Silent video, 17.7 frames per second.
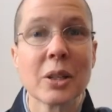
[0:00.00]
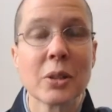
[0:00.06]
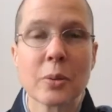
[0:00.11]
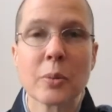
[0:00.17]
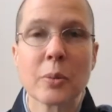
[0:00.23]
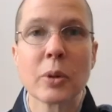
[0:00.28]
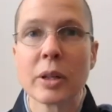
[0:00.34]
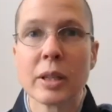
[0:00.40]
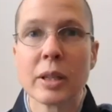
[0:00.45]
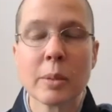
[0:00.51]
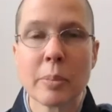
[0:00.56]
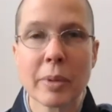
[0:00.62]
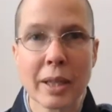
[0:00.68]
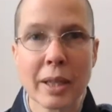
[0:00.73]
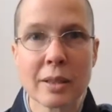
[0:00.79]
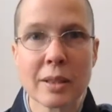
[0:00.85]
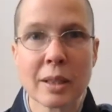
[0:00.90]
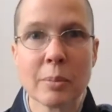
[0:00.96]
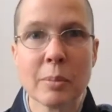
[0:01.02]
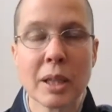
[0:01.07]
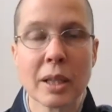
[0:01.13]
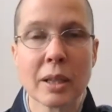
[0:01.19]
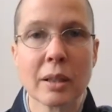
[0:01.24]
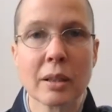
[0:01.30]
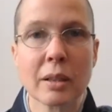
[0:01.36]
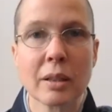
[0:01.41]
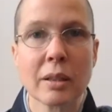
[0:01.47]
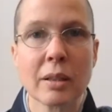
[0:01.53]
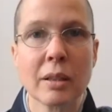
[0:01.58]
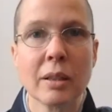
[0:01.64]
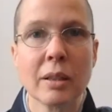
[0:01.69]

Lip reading: We're in a pandemic.